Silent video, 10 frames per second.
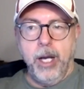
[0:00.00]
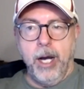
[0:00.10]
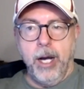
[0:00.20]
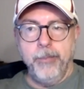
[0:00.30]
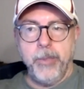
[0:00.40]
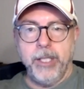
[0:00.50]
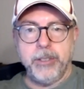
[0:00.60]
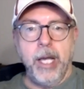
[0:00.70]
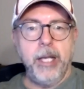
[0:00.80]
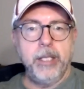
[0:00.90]
Um,
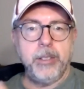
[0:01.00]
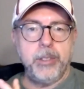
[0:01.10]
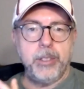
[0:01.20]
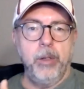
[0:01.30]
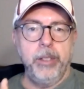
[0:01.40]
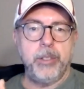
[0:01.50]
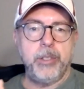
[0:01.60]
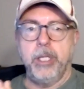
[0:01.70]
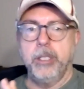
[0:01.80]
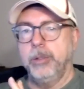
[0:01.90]
it's not necessarily a
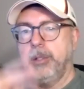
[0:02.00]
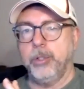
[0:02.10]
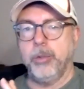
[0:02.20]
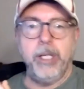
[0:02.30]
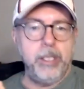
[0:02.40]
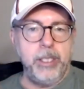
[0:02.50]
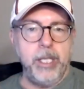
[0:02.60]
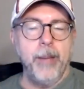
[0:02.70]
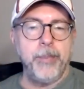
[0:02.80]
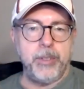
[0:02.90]
signal to trade in the
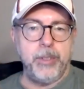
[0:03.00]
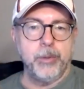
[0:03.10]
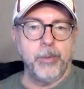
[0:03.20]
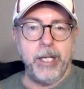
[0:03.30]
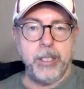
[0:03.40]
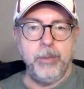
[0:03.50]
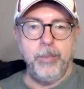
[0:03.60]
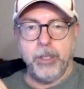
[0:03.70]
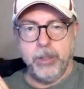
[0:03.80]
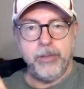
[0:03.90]
opposite direction,
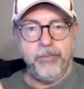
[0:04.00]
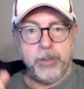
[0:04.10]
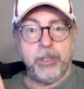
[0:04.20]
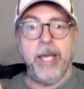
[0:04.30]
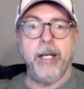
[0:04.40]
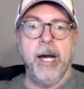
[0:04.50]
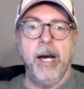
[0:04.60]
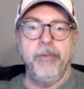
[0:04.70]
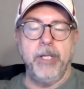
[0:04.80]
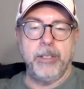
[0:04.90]
because if it's that
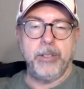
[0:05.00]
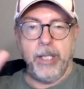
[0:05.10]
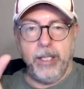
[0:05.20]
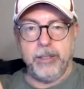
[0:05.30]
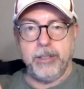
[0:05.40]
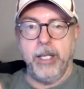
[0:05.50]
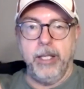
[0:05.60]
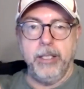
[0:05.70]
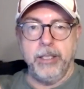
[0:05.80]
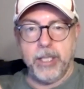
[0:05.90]
obvious and it's,
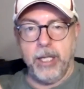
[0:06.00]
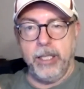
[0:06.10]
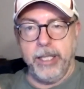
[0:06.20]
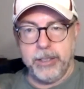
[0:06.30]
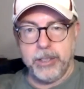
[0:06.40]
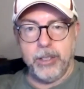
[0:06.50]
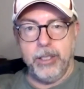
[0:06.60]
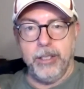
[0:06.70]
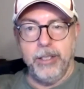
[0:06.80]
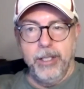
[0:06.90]
and it's kind of like it's going
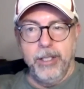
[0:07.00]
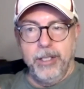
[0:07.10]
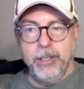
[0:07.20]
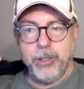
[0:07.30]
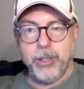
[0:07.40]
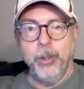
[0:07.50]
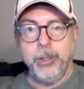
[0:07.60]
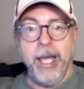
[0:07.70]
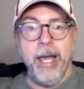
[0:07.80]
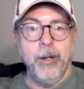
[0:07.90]
to slow
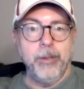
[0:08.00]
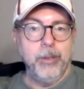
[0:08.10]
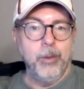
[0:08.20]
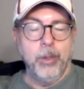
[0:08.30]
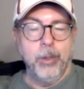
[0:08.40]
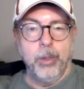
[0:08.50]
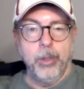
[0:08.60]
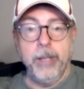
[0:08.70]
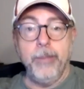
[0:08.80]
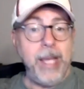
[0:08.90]
down, or, or
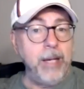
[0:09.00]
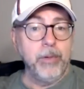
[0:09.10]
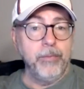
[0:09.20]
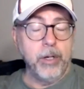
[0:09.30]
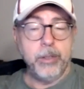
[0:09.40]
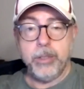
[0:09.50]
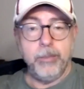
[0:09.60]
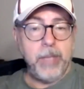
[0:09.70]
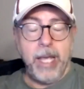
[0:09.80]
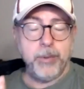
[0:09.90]
it may reverse,
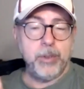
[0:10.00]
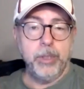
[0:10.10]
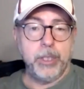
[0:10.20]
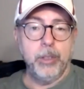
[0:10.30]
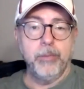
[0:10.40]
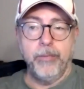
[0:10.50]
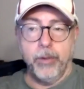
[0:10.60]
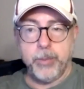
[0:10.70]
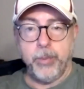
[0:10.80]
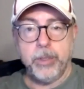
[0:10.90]
it absolutely could
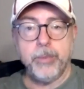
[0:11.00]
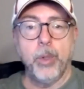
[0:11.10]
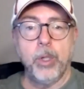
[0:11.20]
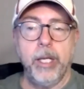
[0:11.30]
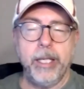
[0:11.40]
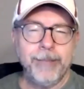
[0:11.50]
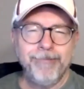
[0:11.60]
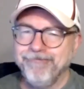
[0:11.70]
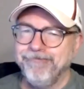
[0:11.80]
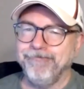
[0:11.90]
reverse, but it's more like,
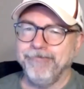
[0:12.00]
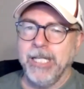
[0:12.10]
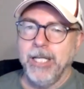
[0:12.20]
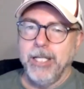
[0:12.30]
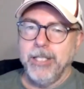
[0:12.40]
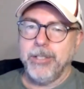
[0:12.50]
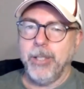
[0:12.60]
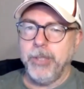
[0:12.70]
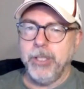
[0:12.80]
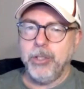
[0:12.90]
hmm,
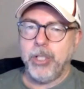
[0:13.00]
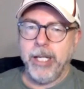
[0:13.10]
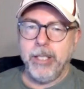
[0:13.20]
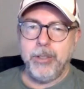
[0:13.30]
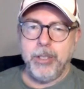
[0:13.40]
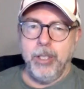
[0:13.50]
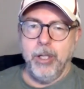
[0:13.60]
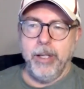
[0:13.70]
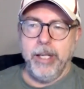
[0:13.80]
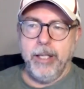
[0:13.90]
something changed
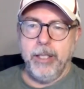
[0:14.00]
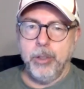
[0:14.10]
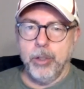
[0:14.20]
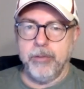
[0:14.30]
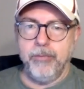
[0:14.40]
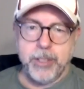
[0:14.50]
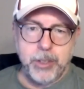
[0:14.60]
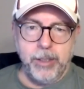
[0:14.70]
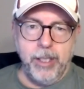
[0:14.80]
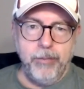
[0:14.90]
here and your
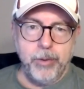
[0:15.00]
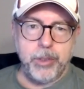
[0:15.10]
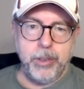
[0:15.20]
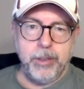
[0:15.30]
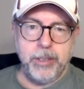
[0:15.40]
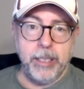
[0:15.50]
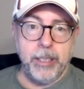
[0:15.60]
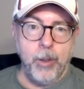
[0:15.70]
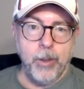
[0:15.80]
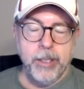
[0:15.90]
conviction level should get
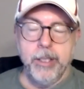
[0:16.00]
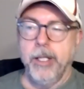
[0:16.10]
lower.